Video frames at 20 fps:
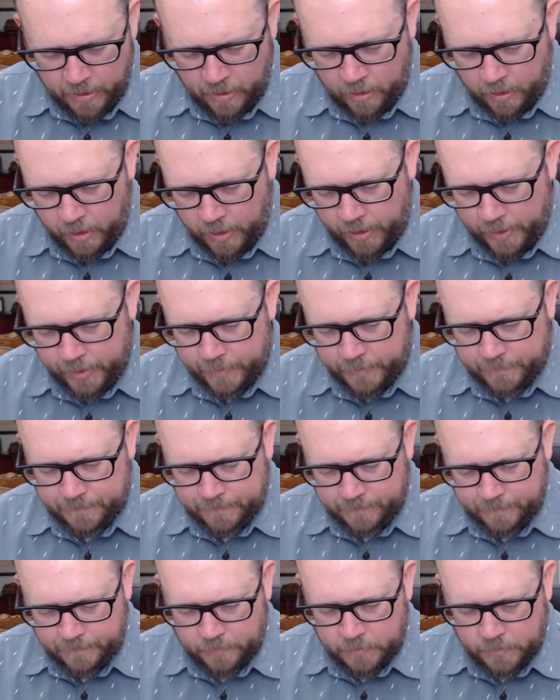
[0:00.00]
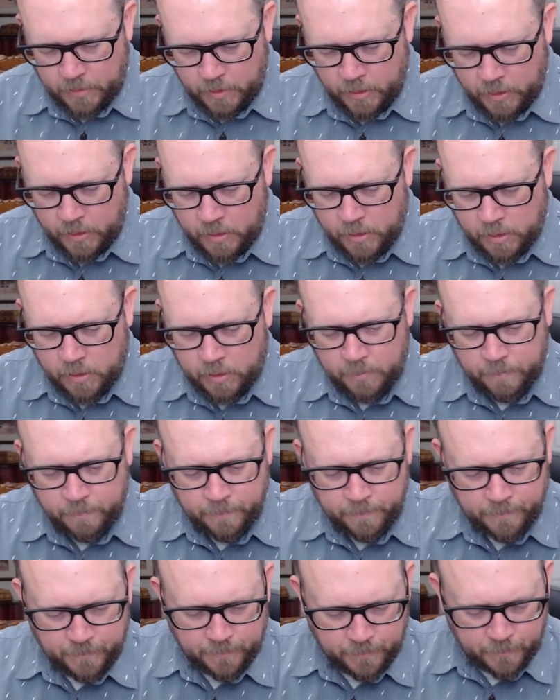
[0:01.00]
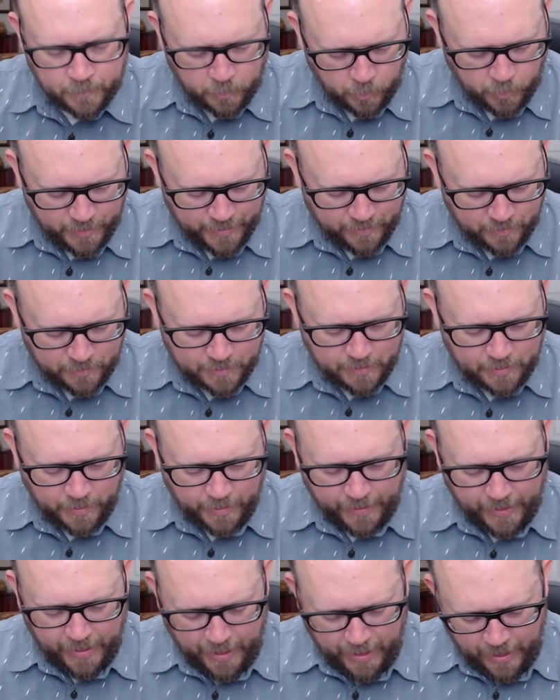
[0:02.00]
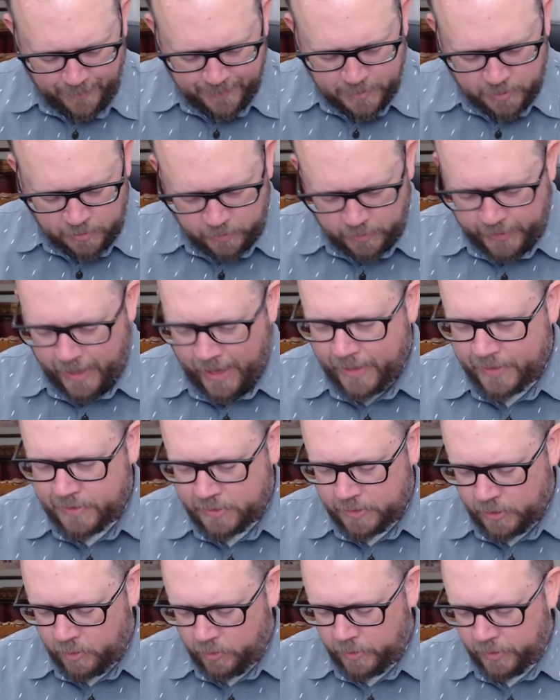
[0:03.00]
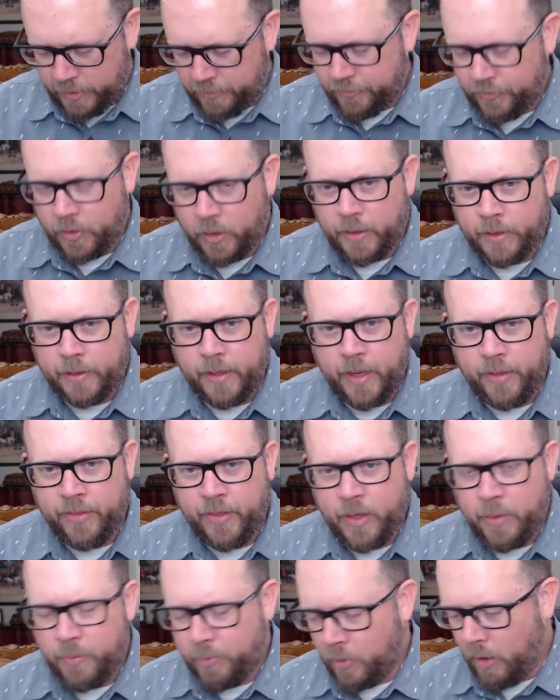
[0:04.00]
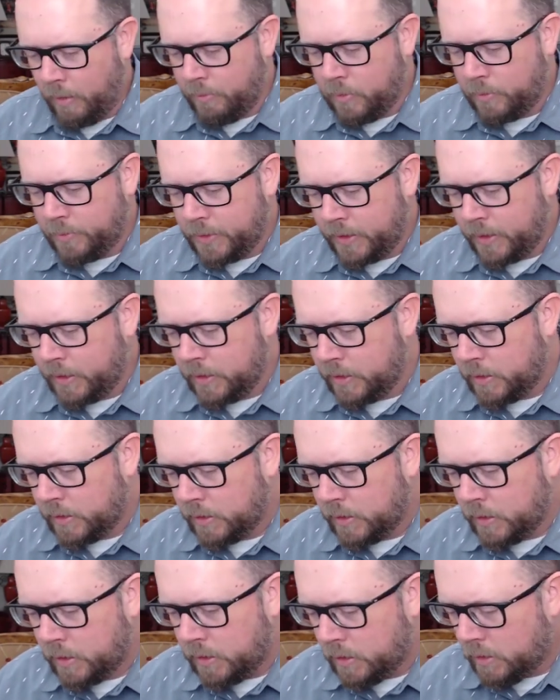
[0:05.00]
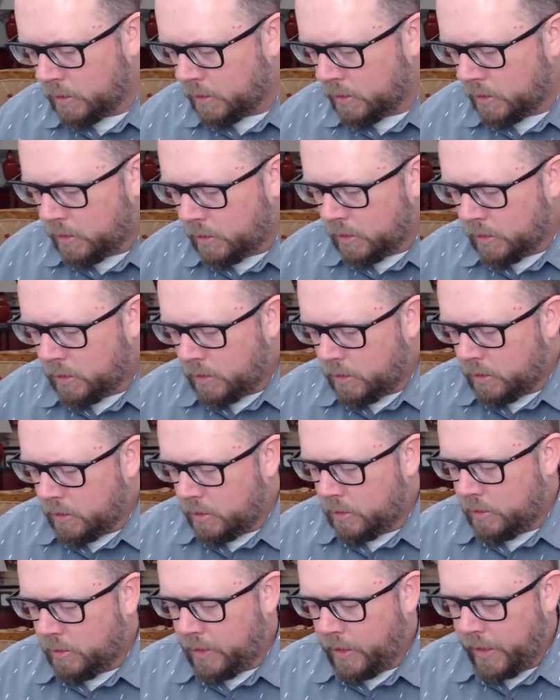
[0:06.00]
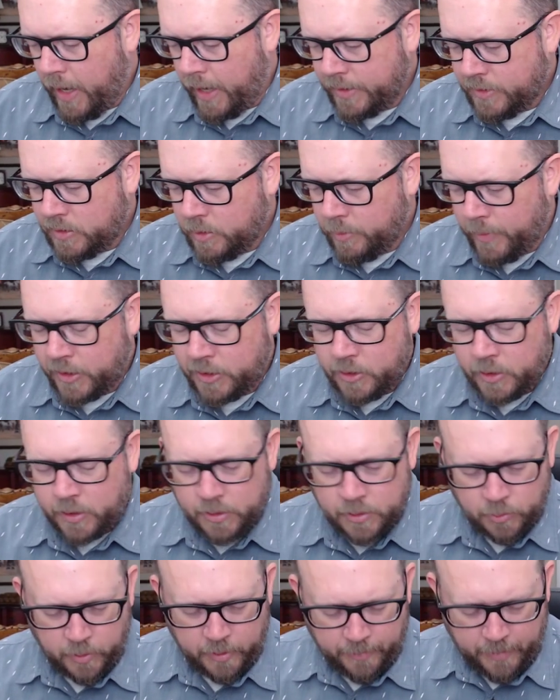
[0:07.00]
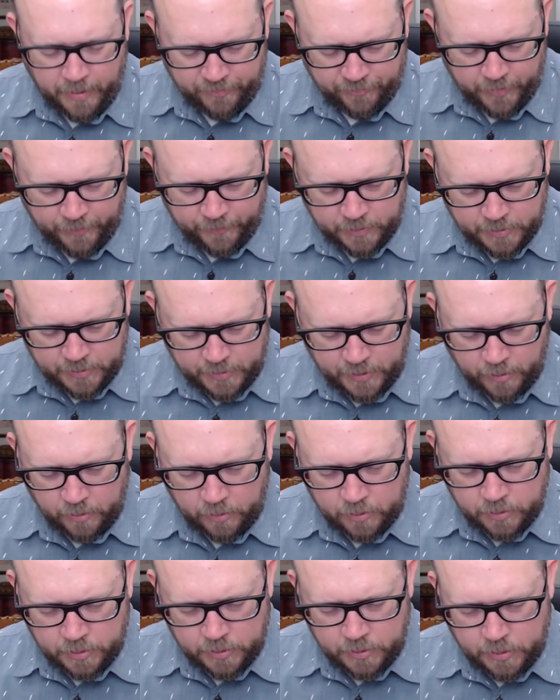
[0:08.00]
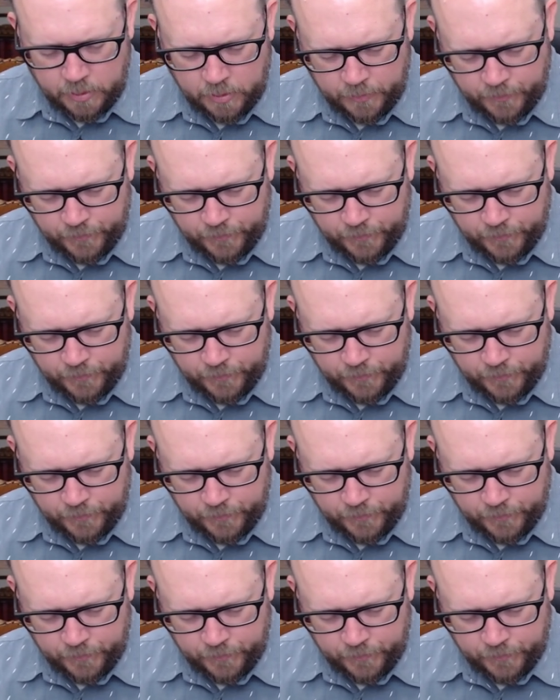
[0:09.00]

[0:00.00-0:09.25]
All right. Um, what else? Like, absolutely has to go on the front. I think probably the isometric is one of my favorite stickers.